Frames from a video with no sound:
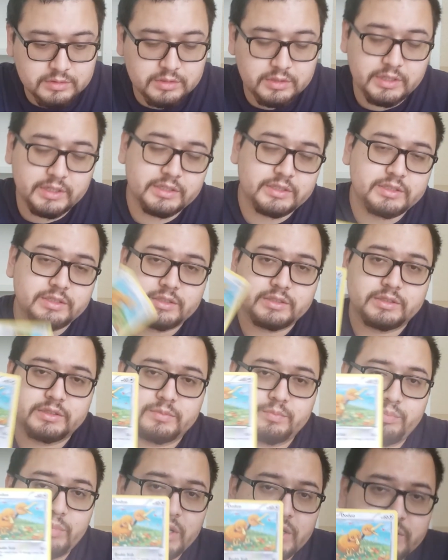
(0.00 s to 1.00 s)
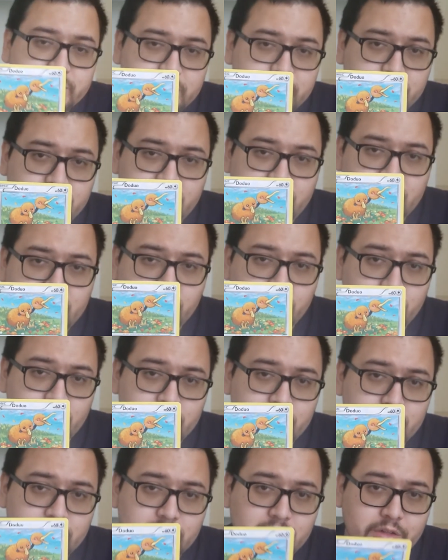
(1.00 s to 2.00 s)
It's based on a
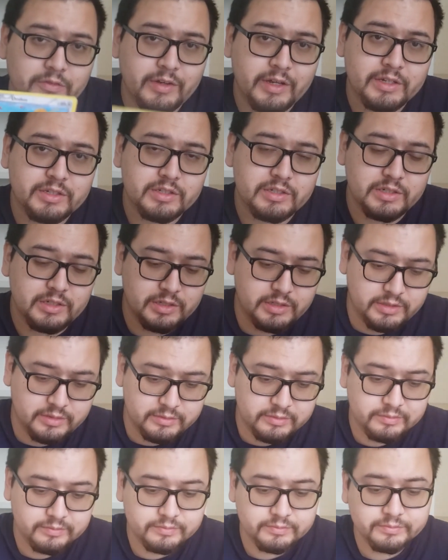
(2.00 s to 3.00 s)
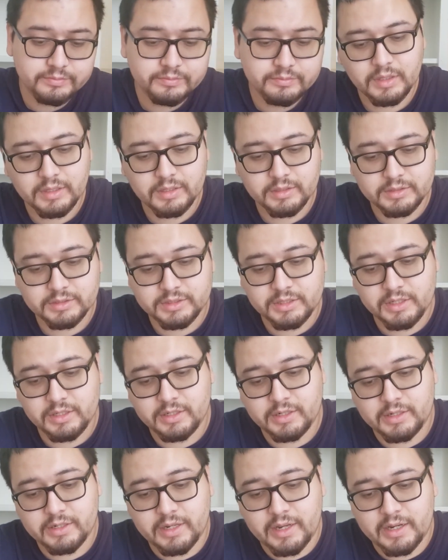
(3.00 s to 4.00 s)
kiwi. I've actually seen
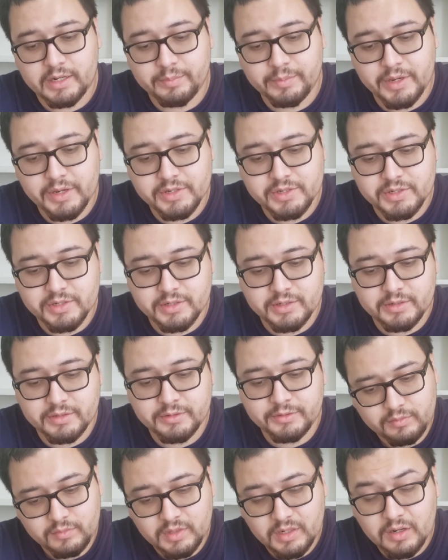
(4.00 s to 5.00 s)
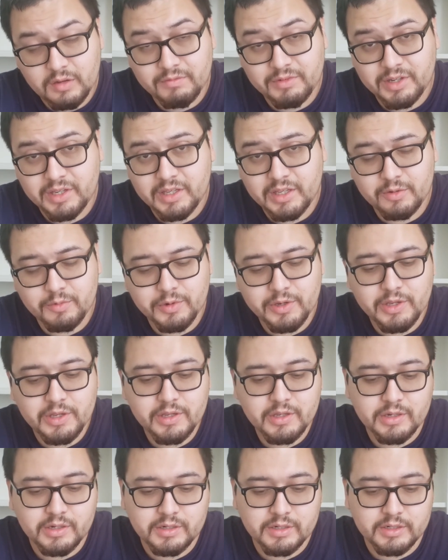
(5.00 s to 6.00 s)
an animation of a kiwi.
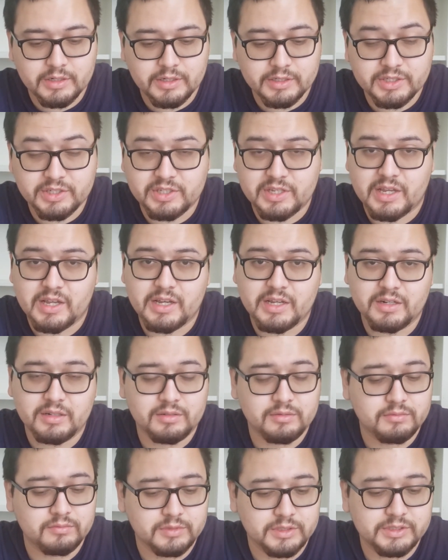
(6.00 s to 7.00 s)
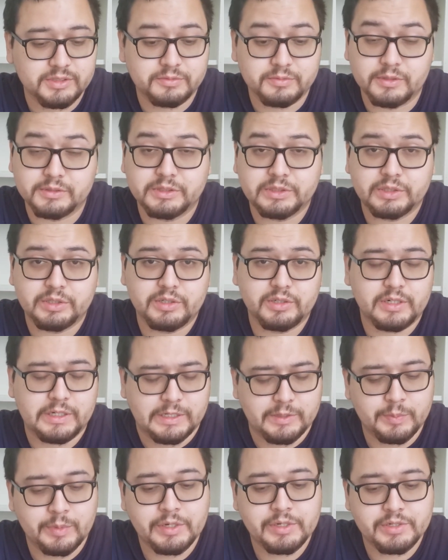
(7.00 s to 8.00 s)
Uh, it's sad. It's it's a good
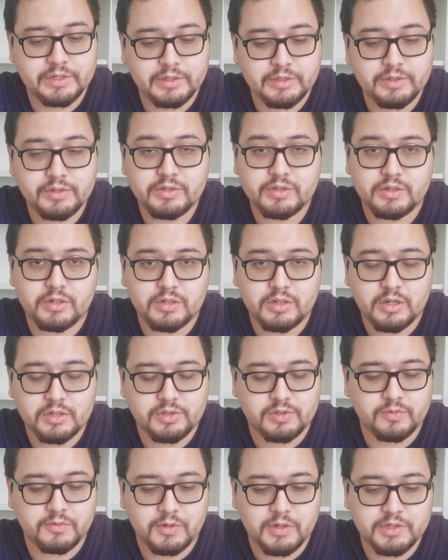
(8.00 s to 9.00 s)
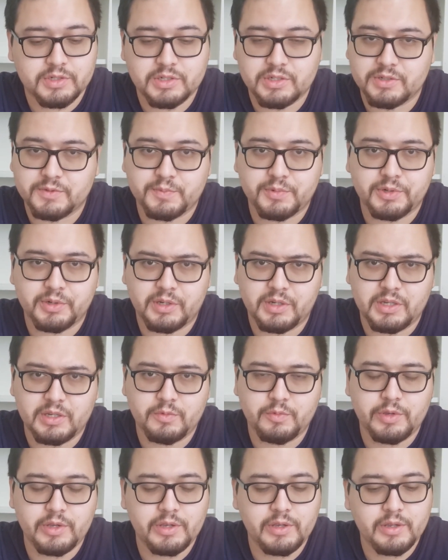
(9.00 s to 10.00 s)
animation. You should y'all should watch it. You should put
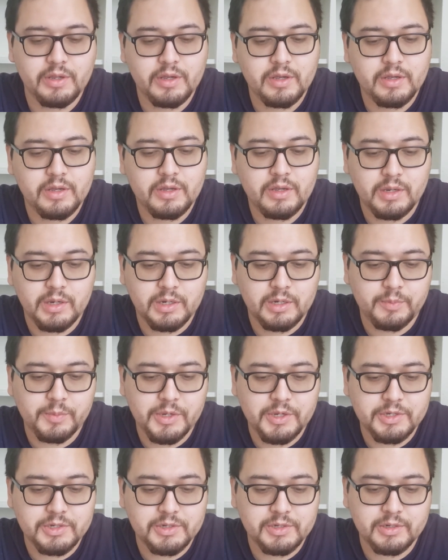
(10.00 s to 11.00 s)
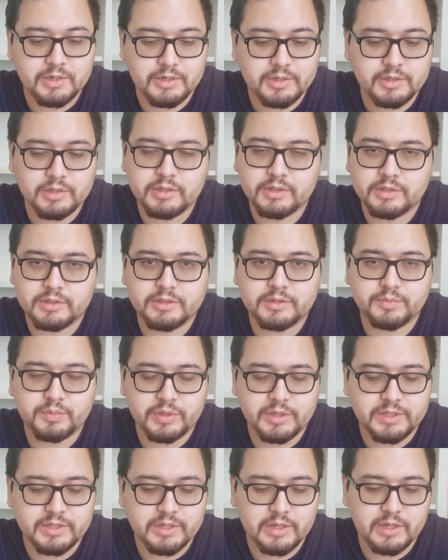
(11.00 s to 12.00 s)
kiwi animation, and it's
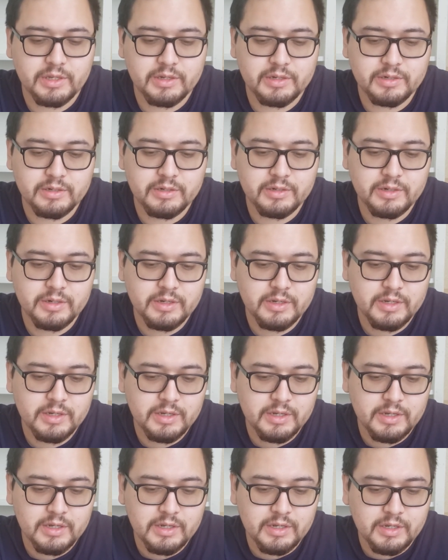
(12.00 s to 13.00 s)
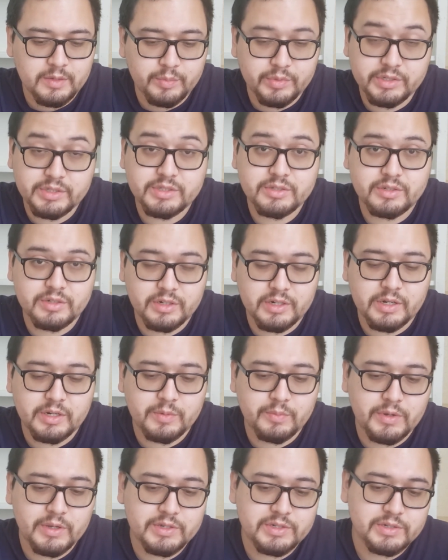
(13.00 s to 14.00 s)
pretty sad, but it's a good
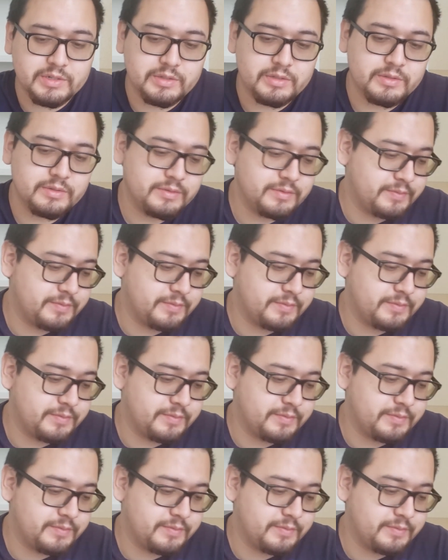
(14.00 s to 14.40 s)
animation.